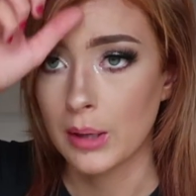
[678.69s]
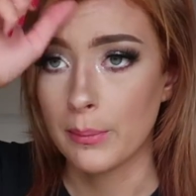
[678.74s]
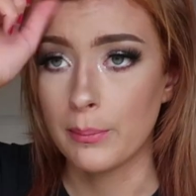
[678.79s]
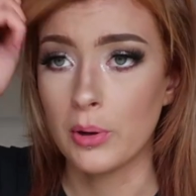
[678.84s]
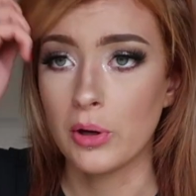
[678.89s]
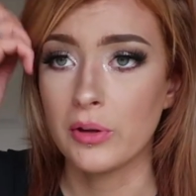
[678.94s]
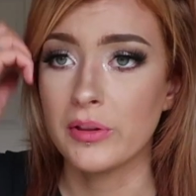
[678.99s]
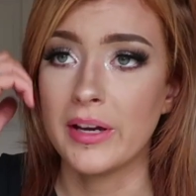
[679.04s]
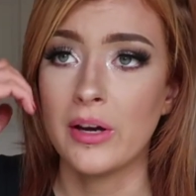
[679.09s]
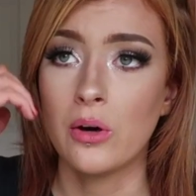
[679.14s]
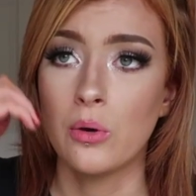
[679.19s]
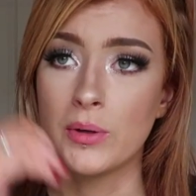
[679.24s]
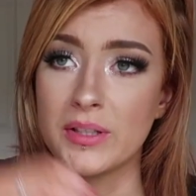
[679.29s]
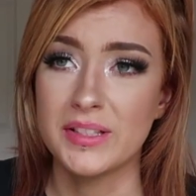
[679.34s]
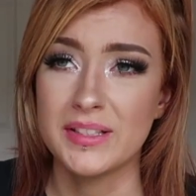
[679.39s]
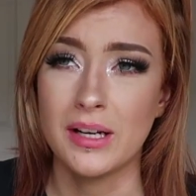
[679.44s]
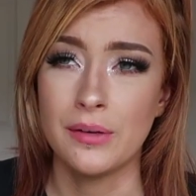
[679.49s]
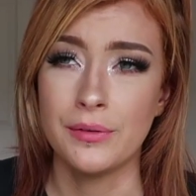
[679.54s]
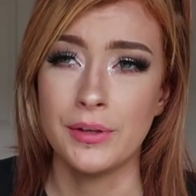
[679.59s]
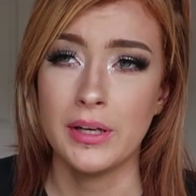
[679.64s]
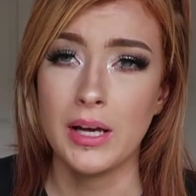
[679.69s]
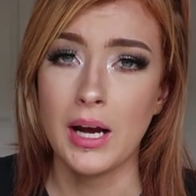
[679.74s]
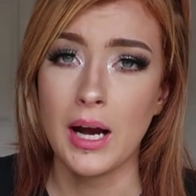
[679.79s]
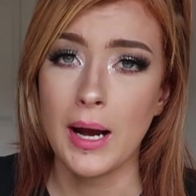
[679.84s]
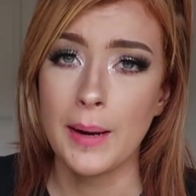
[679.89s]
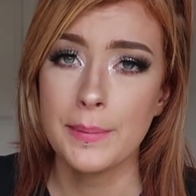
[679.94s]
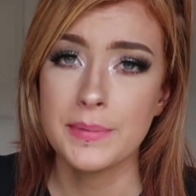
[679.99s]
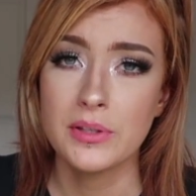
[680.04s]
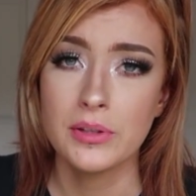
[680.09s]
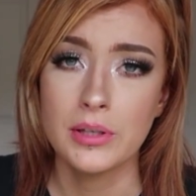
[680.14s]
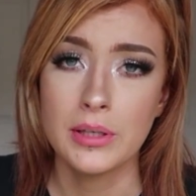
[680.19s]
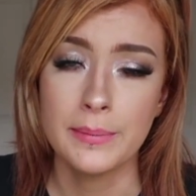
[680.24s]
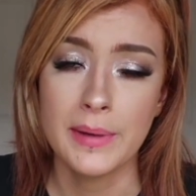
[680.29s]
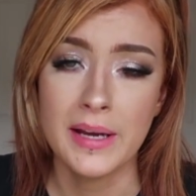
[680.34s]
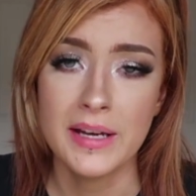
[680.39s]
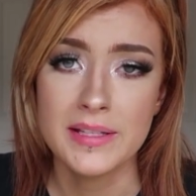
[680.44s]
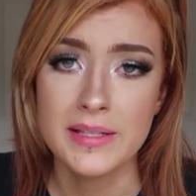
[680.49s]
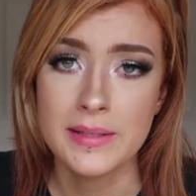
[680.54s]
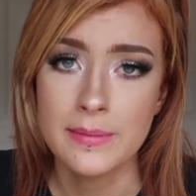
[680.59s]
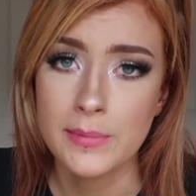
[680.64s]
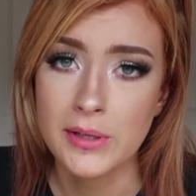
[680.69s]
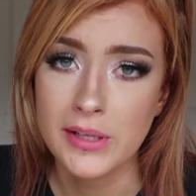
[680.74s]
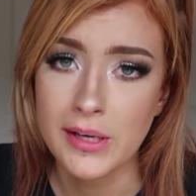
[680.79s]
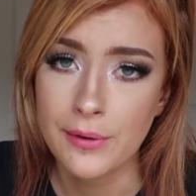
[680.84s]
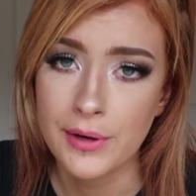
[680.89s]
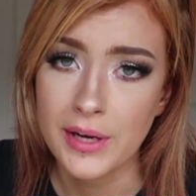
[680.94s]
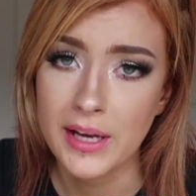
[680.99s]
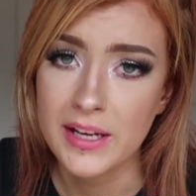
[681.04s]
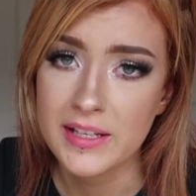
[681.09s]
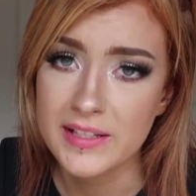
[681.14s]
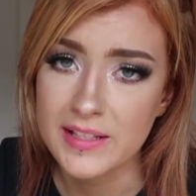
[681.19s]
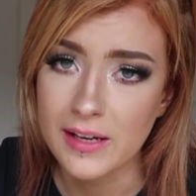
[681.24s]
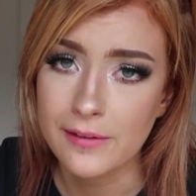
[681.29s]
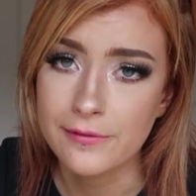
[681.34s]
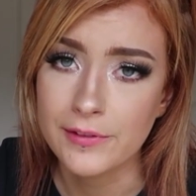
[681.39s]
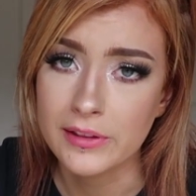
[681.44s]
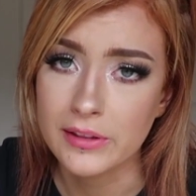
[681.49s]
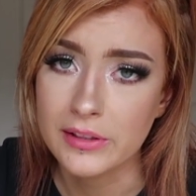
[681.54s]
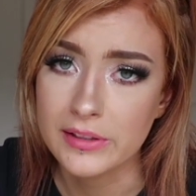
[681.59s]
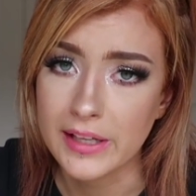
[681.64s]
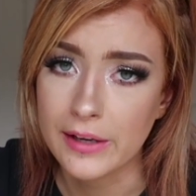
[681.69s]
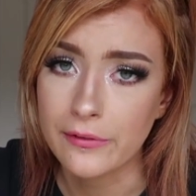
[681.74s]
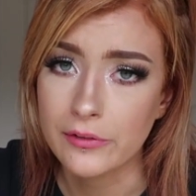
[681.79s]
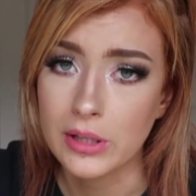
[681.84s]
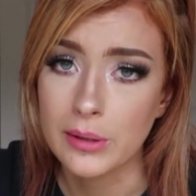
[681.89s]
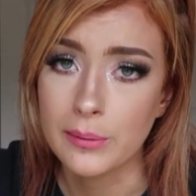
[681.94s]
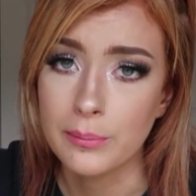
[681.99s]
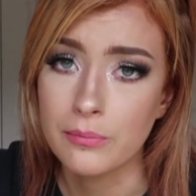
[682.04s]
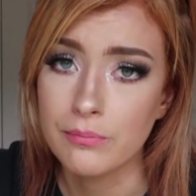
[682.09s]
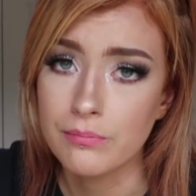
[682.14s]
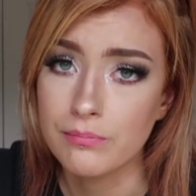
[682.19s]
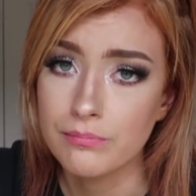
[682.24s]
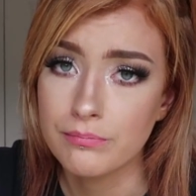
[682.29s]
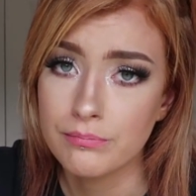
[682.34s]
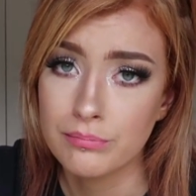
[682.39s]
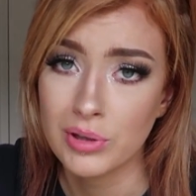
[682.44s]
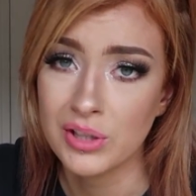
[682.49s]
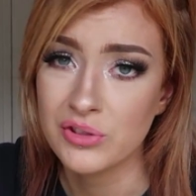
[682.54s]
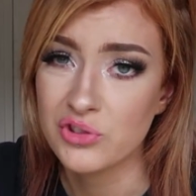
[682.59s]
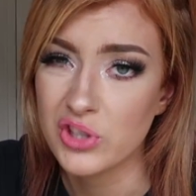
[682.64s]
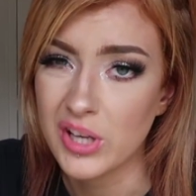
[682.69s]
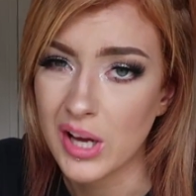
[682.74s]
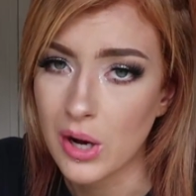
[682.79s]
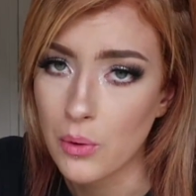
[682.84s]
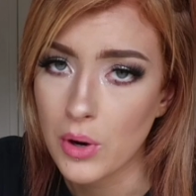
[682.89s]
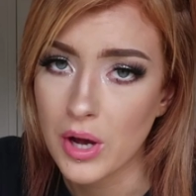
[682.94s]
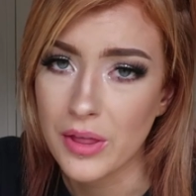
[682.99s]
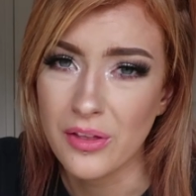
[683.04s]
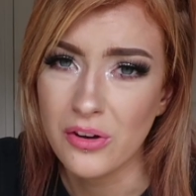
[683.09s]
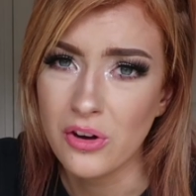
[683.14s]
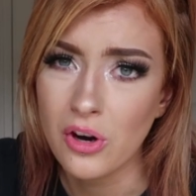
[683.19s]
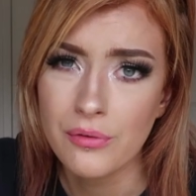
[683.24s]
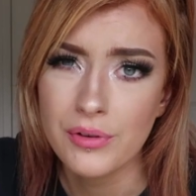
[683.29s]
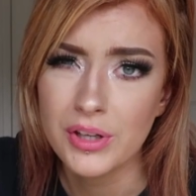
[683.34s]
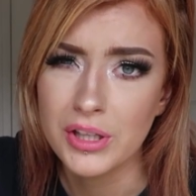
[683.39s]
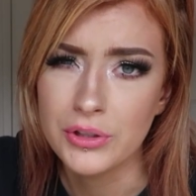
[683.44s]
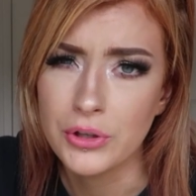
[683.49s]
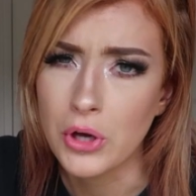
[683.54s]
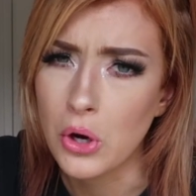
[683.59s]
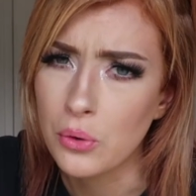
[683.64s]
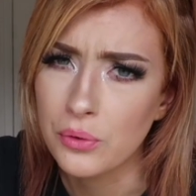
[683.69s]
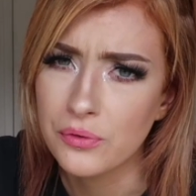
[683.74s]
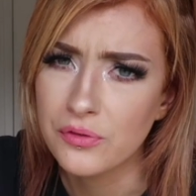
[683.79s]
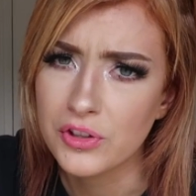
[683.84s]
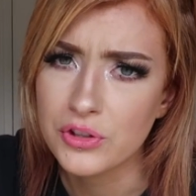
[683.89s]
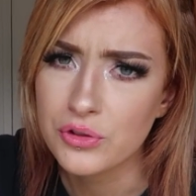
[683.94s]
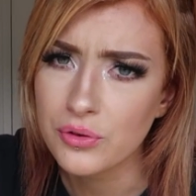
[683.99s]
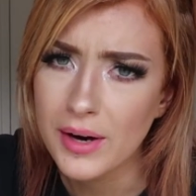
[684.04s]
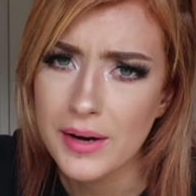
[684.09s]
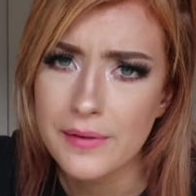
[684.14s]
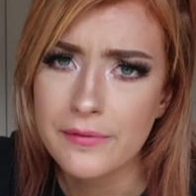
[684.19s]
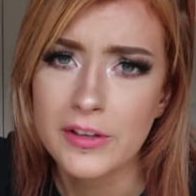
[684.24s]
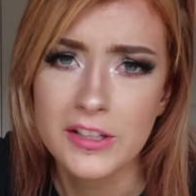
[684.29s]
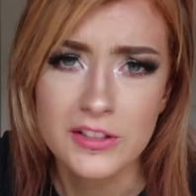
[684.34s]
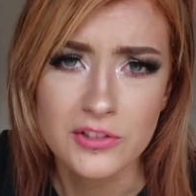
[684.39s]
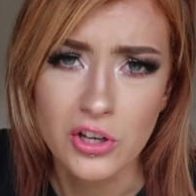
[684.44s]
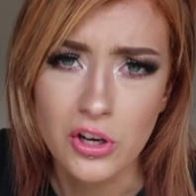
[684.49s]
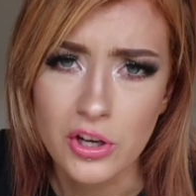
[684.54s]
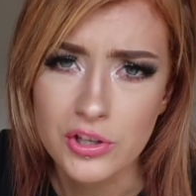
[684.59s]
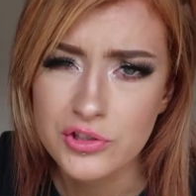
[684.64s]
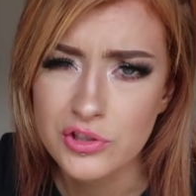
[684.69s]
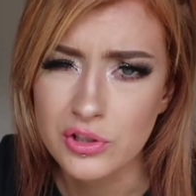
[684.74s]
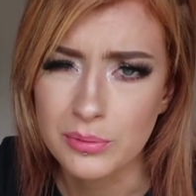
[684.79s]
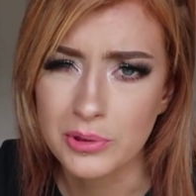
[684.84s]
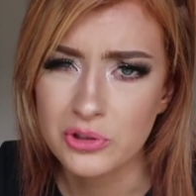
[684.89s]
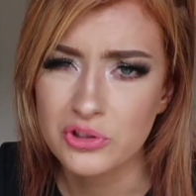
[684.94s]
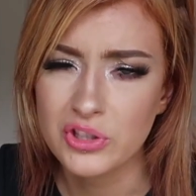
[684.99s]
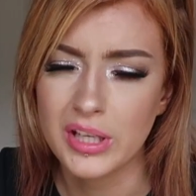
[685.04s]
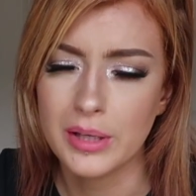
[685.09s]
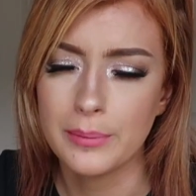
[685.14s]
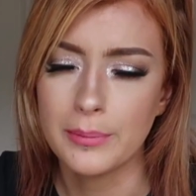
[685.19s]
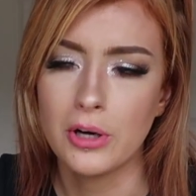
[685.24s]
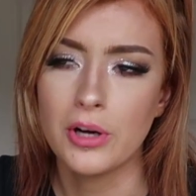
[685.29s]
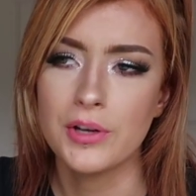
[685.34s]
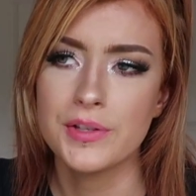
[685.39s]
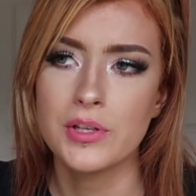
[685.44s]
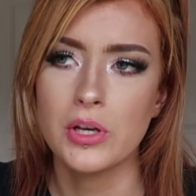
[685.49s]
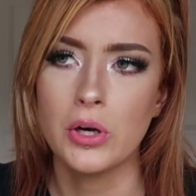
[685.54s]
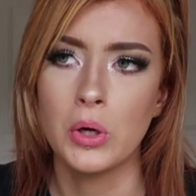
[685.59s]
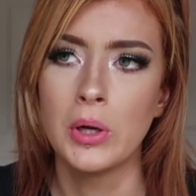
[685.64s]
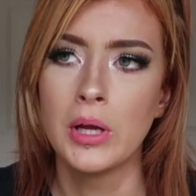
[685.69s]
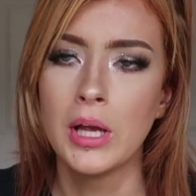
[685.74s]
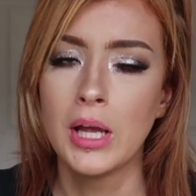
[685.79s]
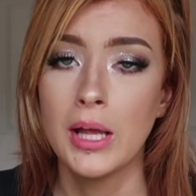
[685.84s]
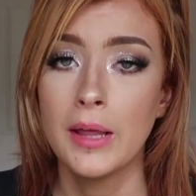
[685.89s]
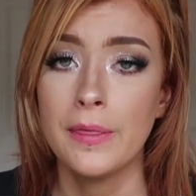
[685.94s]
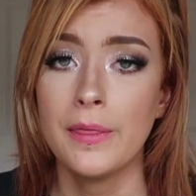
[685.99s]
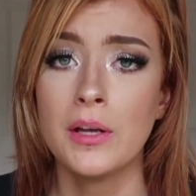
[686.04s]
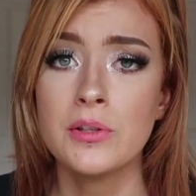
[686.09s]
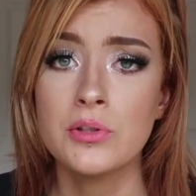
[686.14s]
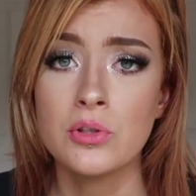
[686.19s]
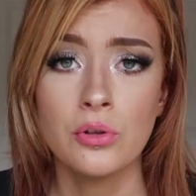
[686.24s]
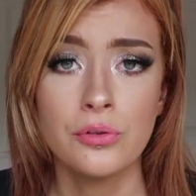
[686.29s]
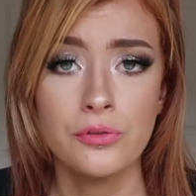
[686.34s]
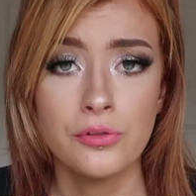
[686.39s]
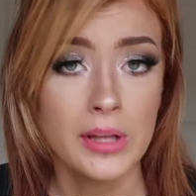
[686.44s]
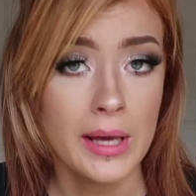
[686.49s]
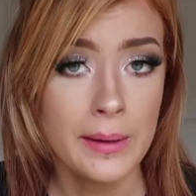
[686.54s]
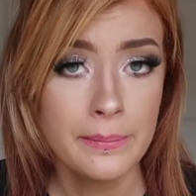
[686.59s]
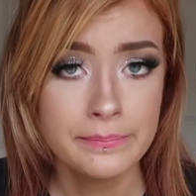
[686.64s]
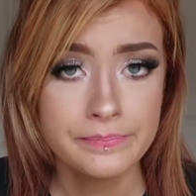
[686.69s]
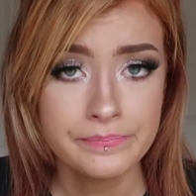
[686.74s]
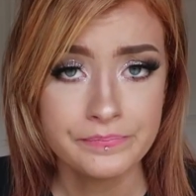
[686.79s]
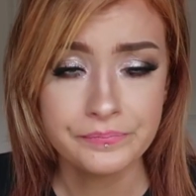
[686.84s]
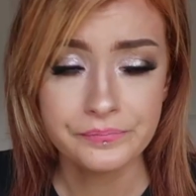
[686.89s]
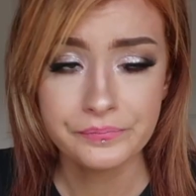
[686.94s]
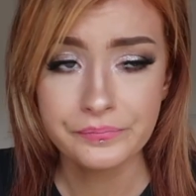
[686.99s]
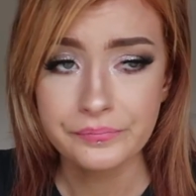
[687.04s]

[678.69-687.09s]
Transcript: But they always sounded absolutely amazing. But nowadays, I think they're definitely branching out, and they're not really known for Triumph exhaust so much anymore. So that's good for them.